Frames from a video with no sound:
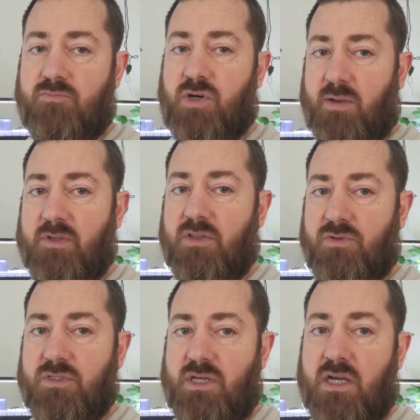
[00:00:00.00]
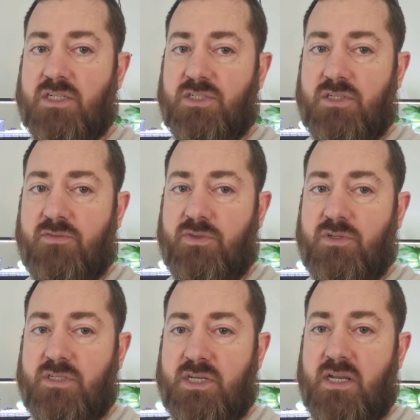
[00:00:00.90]
probably losing oxygen if you
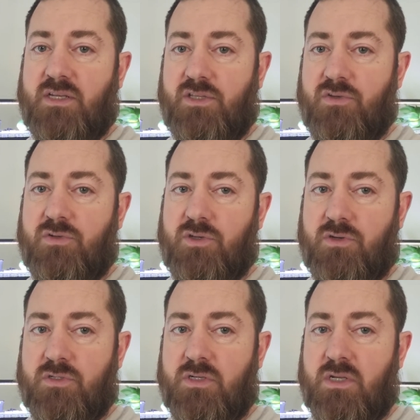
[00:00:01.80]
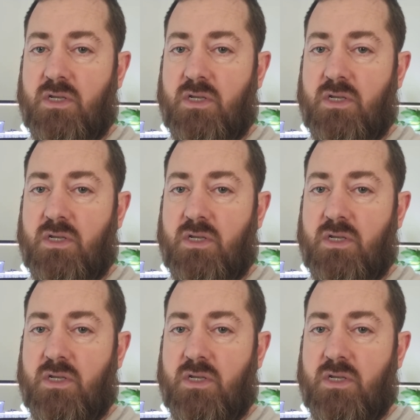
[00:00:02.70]
decide to use those.